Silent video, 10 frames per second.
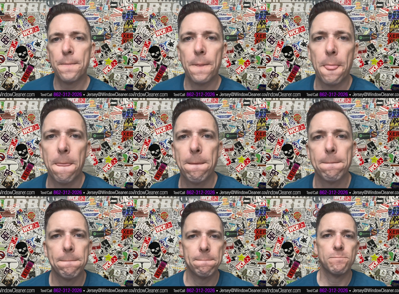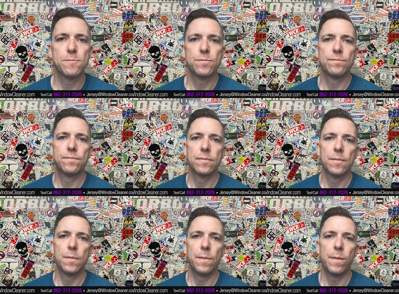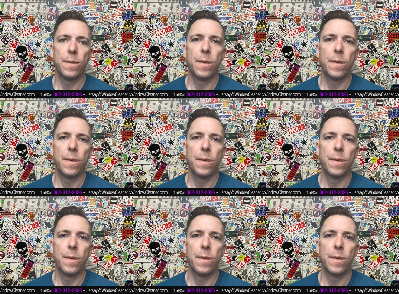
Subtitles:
[no speech]